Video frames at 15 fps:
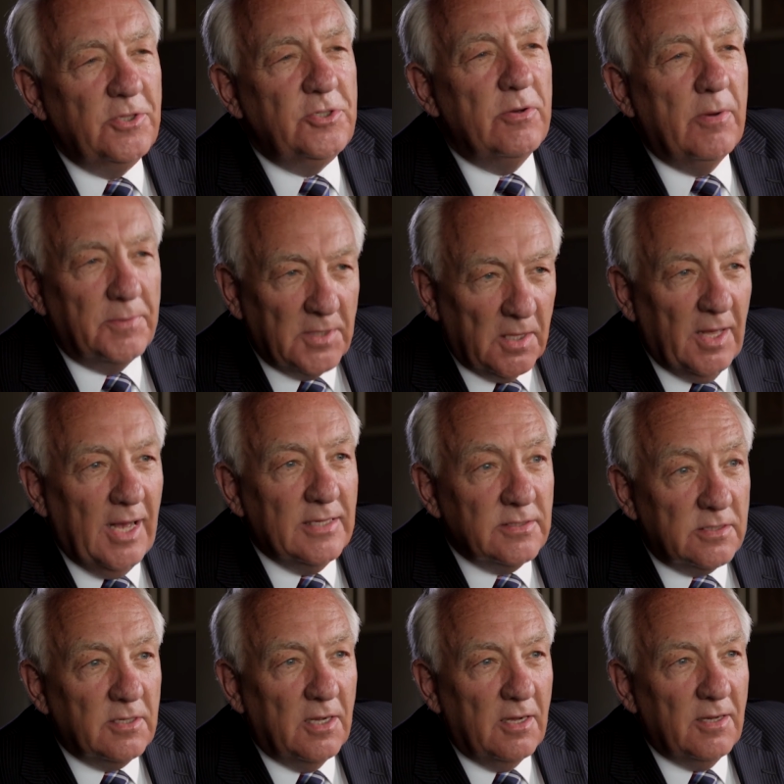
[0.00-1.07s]
you remember the
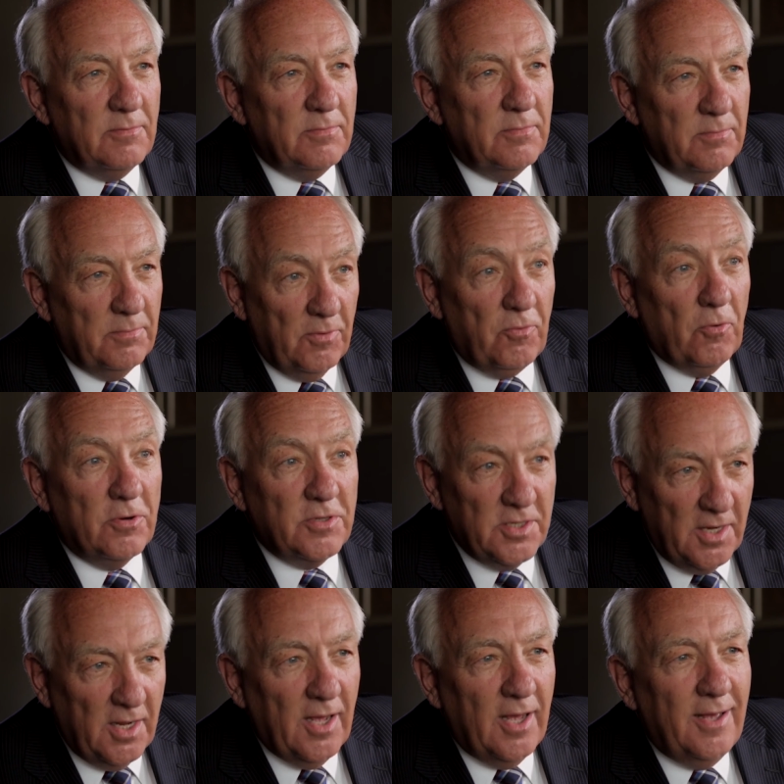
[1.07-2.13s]
last time before
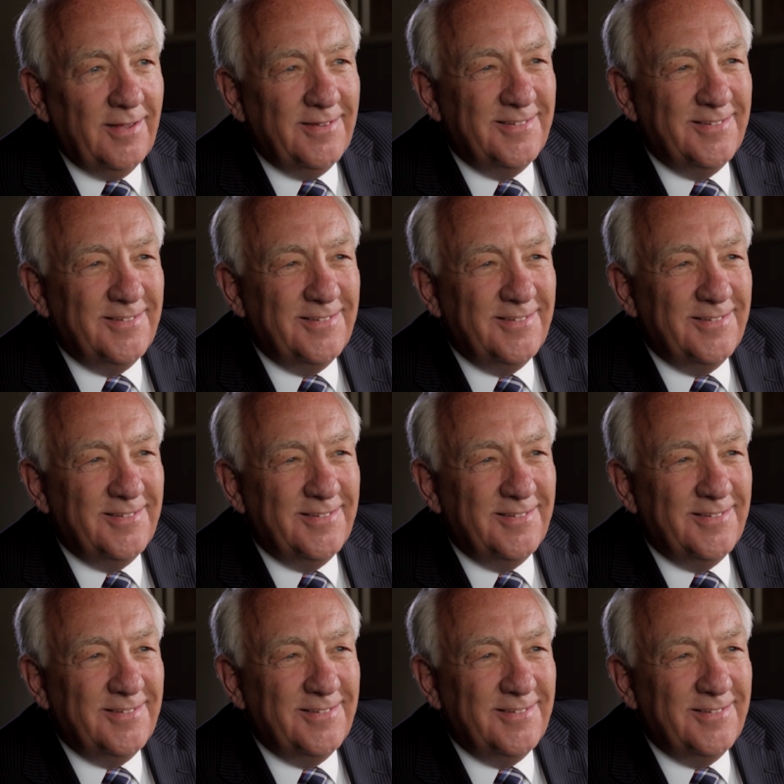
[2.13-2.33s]
today